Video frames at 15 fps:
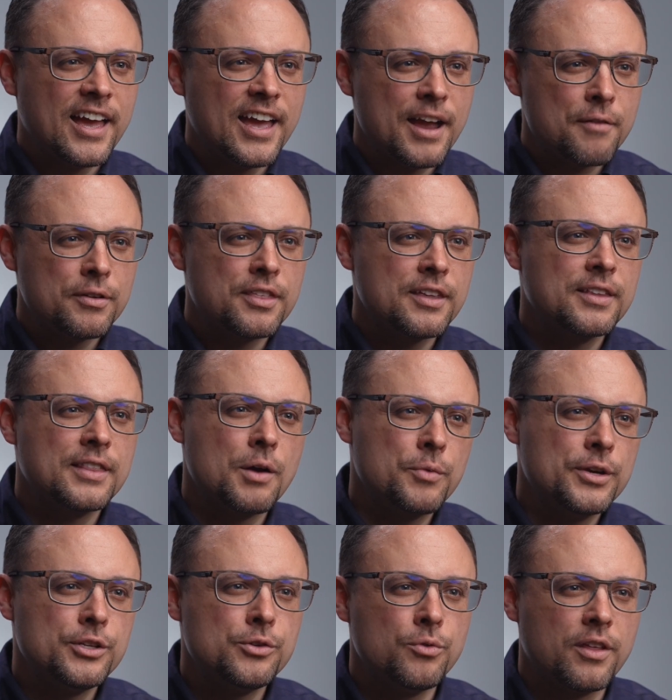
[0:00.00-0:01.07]
Everything that
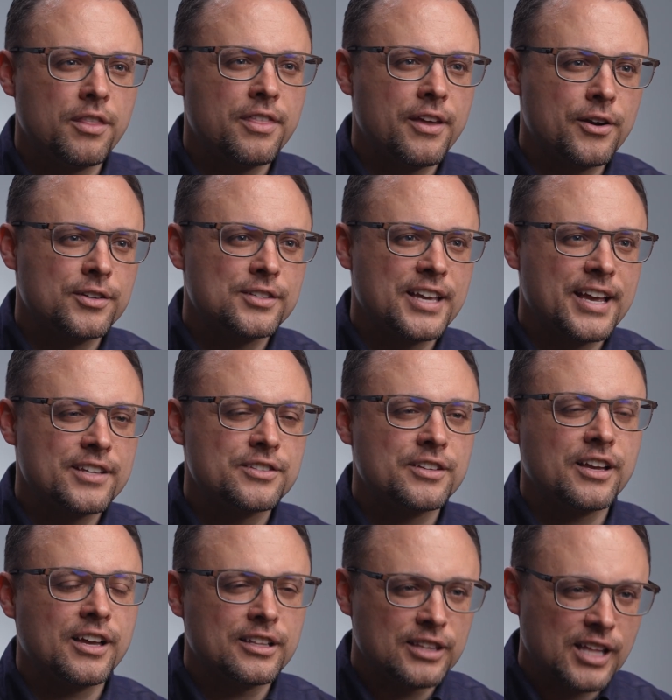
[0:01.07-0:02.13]
we do at TheraSaaS
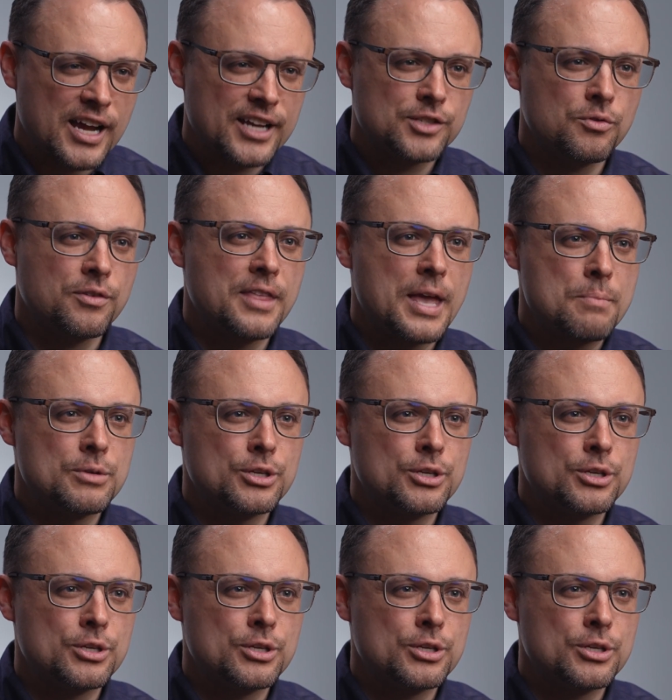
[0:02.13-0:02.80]
aligns with that